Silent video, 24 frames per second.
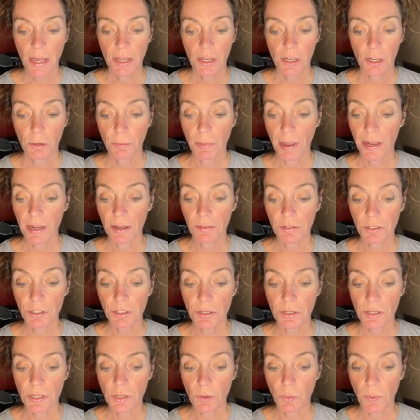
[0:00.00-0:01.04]
You may even
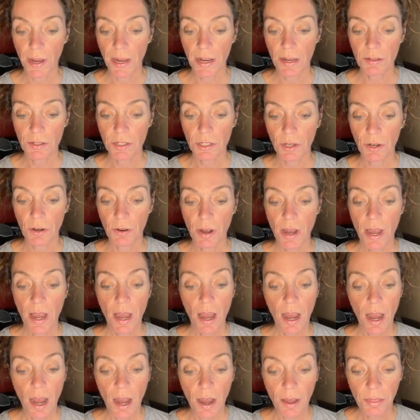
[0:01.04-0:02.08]
choose to wait until
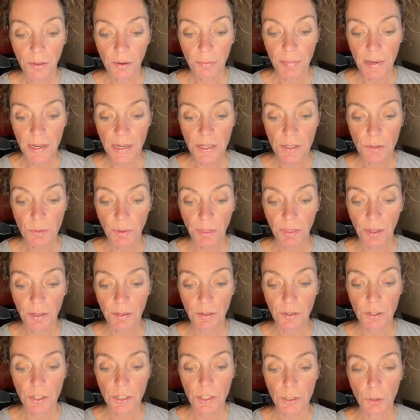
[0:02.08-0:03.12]
other beings within
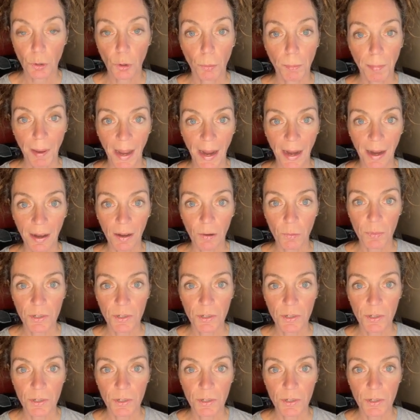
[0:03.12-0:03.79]
your soul pack,